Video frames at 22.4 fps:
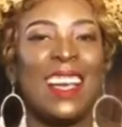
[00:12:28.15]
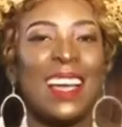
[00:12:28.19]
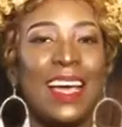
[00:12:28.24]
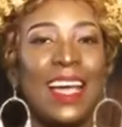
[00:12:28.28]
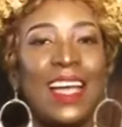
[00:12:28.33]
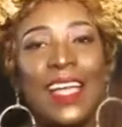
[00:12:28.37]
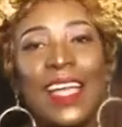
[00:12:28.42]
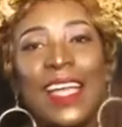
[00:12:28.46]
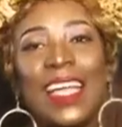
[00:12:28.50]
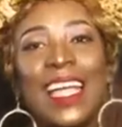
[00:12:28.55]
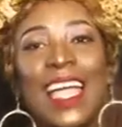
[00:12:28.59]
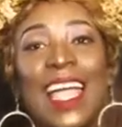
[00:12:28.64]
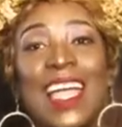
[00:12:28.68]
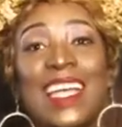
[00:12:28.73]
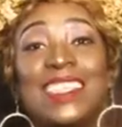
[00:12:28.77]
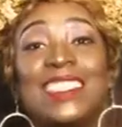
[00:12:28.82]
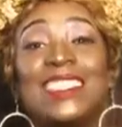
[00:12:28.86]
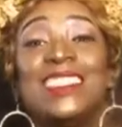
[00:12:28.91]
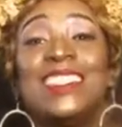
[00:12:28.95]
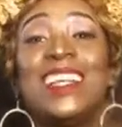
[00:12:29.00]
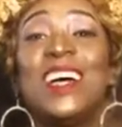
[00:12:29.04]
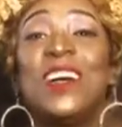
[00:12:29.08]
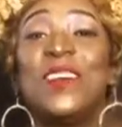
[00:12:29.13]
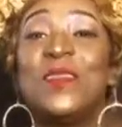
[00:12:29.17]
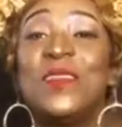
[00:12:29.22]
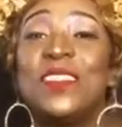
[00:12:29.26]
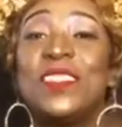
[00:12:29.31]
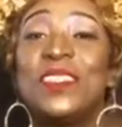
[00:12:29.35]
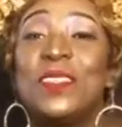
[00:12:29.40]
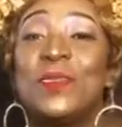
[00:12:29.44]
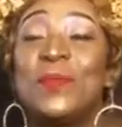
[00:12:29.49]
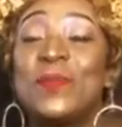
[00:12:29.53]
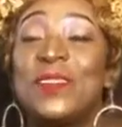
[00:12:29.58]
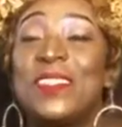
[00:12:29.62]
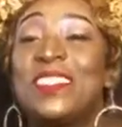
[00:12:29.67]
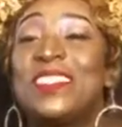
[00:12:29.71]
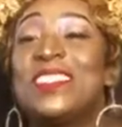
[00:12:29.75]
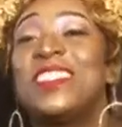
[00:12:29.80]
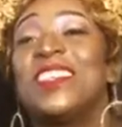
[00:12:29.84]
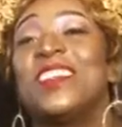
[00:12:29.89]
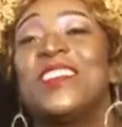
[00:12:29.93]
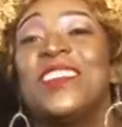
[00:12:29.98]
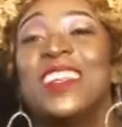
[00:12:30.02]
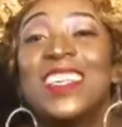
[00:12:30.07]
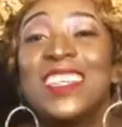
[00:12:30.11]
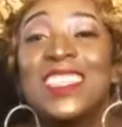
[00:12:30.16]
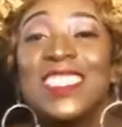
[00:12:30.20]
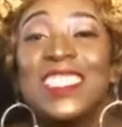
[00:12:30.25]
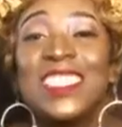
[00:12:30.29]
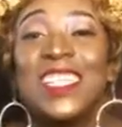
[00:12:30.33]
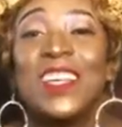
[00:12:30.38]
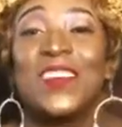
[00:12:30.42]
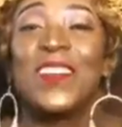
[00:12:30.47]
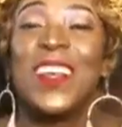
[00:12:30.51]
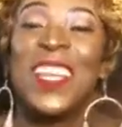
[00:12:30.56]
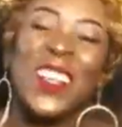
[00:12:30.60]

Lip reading: All right, guys, now for some serious stuff.